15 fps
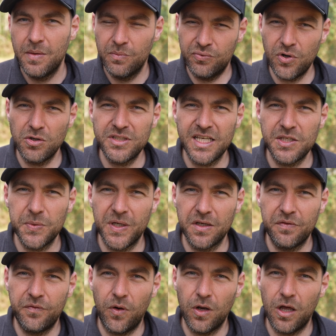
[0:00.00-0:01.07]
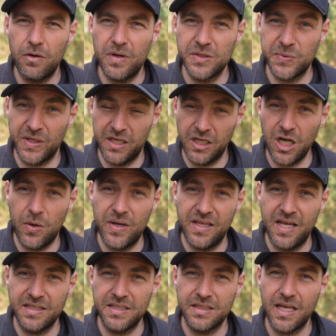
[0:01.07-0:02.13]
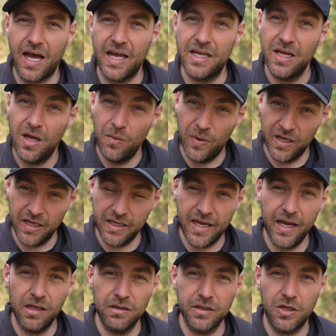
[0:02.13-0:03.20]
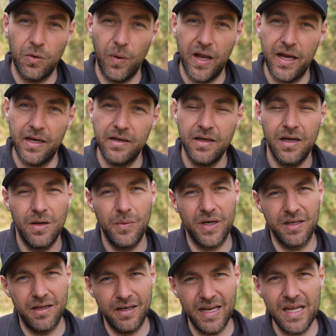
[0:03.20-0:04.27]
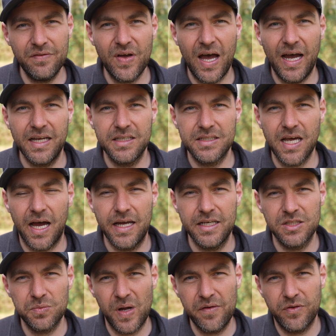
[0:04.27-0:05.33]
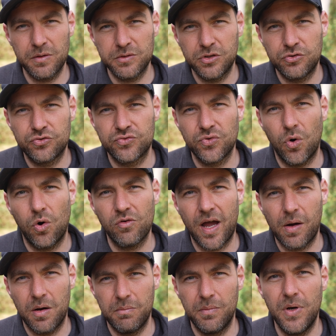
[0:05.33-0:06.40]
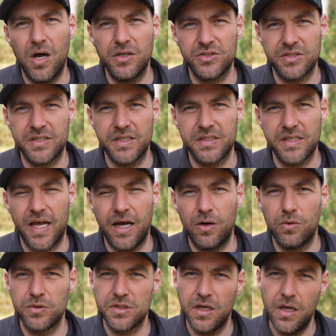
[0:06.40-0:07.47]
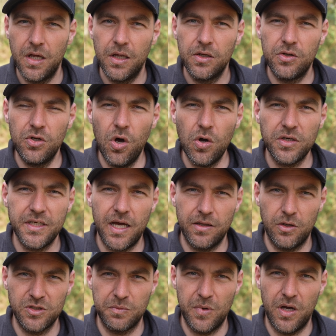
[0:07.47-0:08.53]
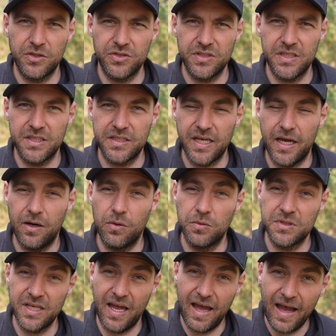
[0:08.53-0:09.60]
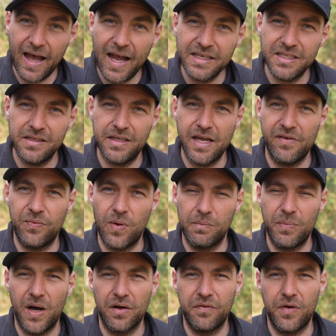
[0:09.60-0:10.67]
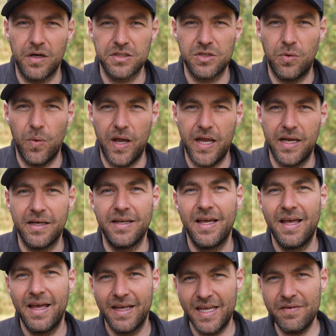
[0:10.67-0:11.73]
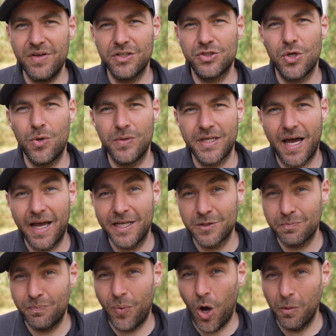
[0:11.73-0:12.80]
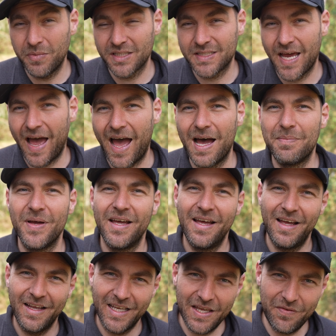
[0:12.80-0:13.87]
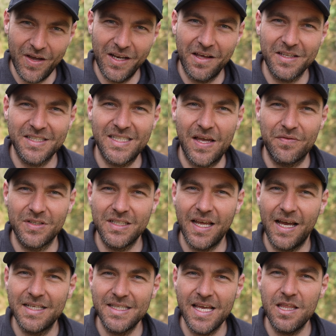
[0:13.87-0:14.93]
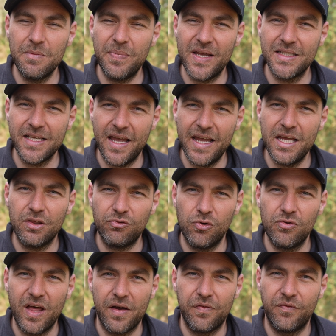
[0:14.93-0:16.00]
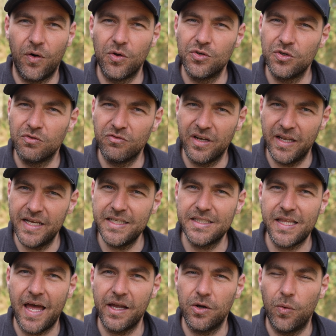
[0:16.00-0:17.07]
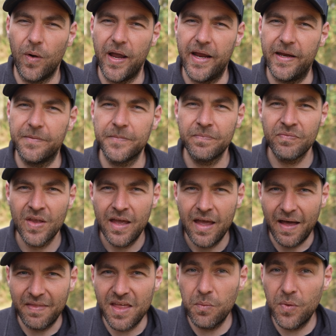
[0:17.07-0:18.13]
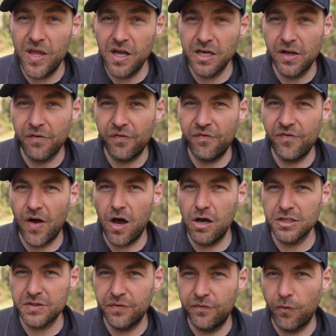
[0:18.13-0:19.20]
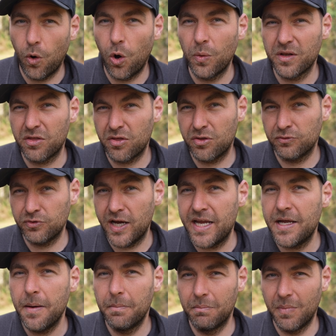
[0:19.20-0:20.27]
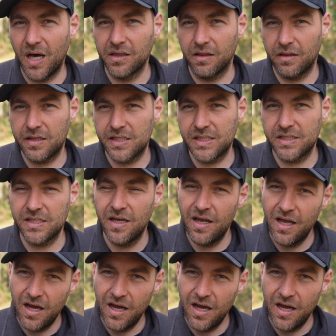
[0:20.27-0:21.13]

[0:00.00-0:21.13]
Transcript: process we're going to follow is we're going to go in there today, we're going to kill the queen, we're going to leave it eight days, wait for them to draw out emergency cells, knock down those emergency cells, add in the F1 Buckfast queen, give it two days, pop the tab, give it another seven days, let the bees eat through that fondant, release that queen, and then we are going to fast forward three months.